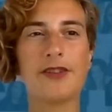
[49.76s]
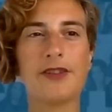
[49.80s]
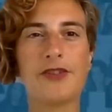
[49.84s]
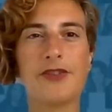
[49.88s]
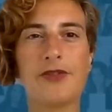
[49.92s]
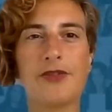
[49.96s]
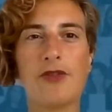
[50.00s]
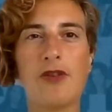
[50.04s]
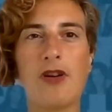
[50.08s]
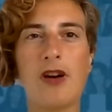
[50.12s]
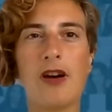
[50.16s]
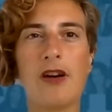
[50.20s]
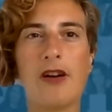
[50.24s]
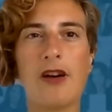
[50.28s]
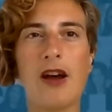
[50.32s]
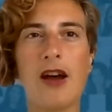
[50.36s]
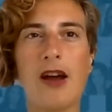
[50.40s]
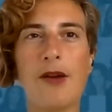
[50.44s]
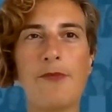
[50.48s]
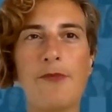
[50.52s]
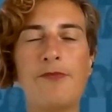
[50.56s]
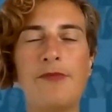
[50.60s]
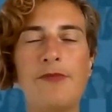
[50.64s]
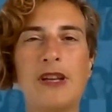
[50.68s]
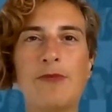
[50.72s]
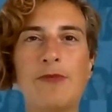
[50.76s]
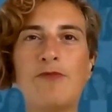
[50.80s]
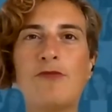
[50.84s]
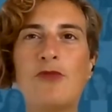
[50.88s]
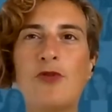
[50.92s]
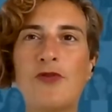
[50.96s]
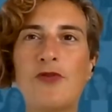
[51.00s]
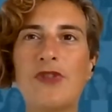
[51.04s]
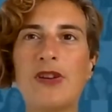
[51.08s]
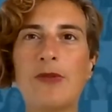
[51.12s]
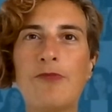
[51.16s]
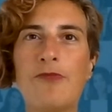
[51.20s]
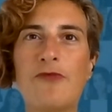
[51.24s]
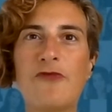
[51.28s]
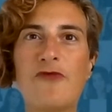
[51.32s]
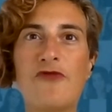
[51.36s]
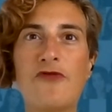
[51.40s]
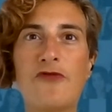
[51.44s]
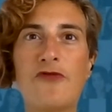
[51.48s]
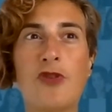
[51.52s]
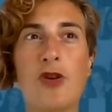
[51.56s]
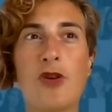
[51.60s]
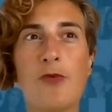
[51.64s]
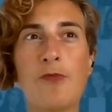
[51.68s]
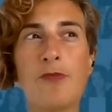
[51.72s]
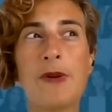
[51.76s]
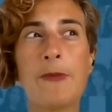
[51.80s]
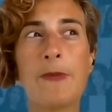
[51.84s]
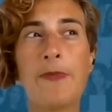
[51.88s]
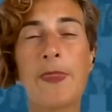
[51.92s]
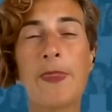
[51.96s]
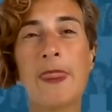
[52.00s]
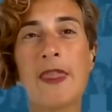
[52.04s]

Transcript: So I've been moving from